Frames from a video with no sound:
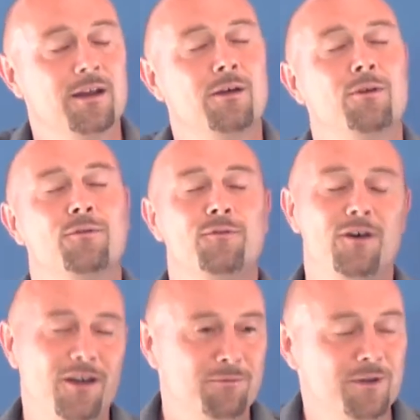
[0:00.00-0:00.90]
and I would
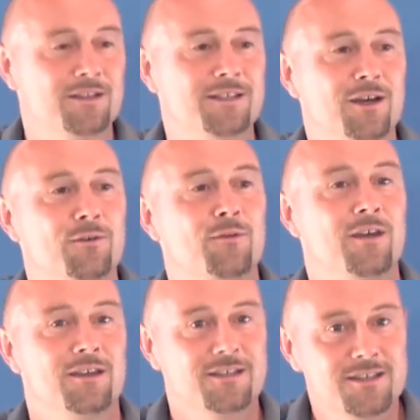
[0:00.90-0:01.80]
find myself
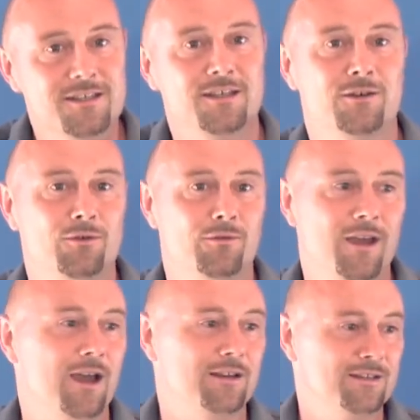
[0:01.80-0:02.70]
still
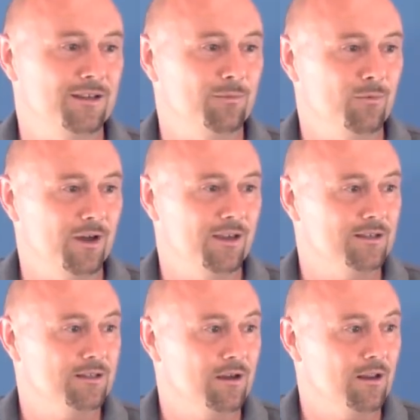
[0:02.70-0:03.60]
reacting in
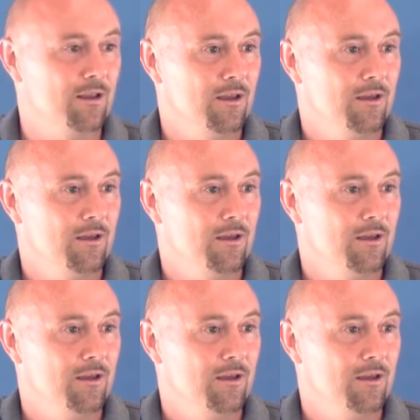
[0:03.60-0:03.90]
ways that